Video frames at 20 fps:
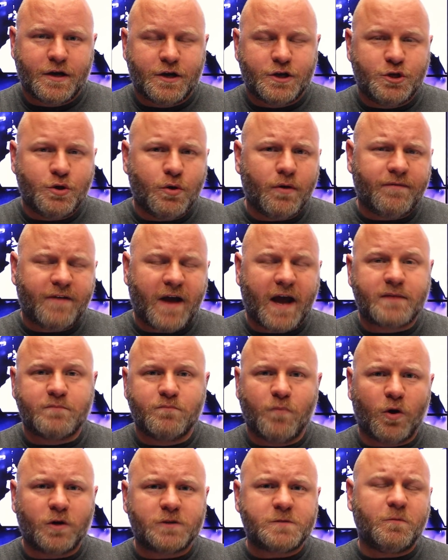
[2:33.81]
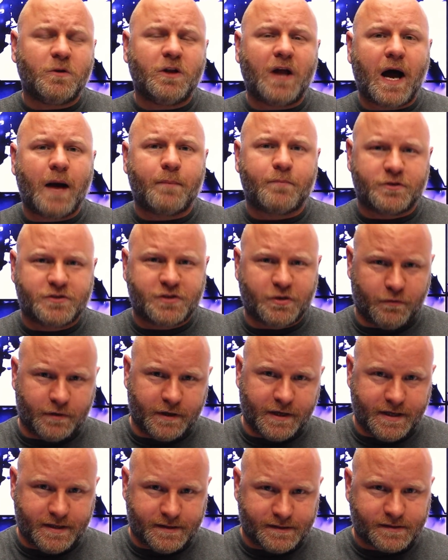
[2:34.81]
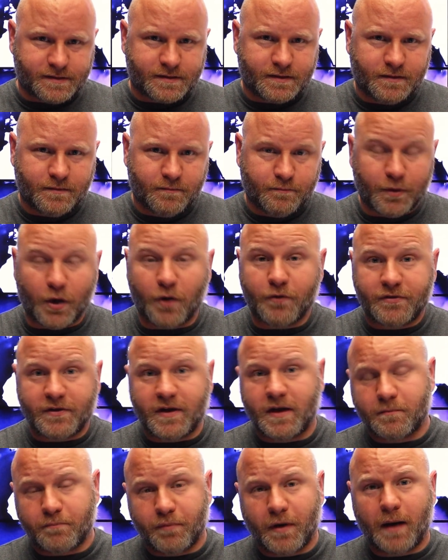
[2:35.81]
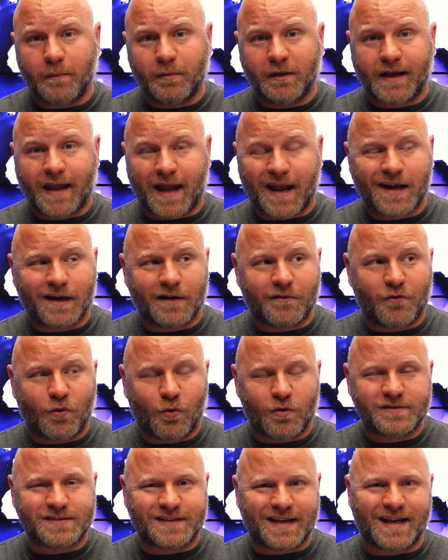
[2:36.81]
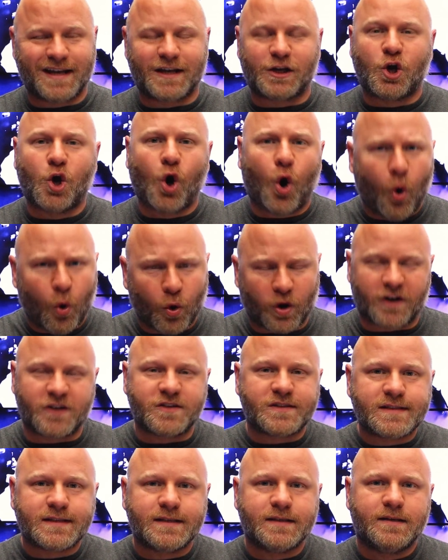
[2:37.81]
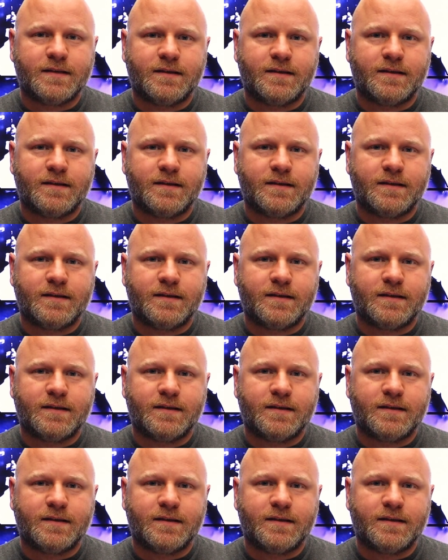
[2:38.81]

You have had multiple opportunities, both in public and, of course, in court,